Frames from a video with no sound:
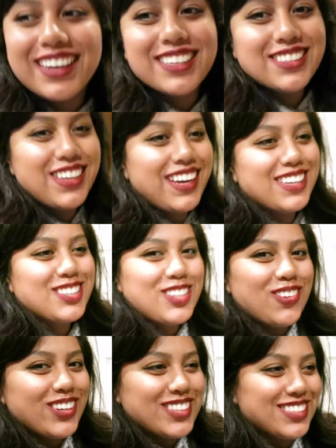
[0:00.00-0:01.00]
guess they get
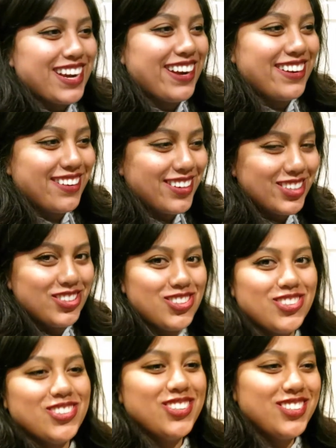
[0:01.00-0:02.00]
so excited, huh,
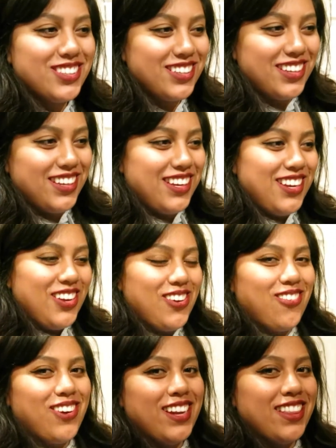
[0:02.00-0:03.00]
Jules? Yeah.
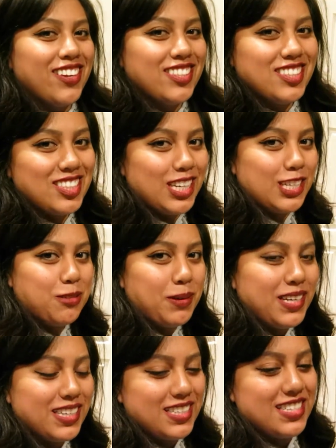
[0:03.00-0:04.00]
When there's chips,
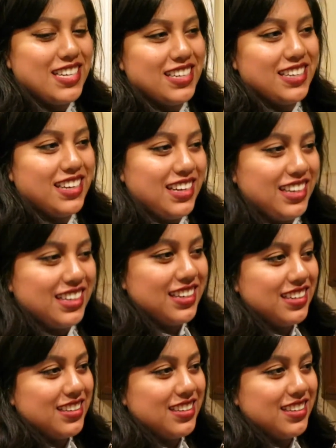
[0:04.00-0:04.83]
because then like,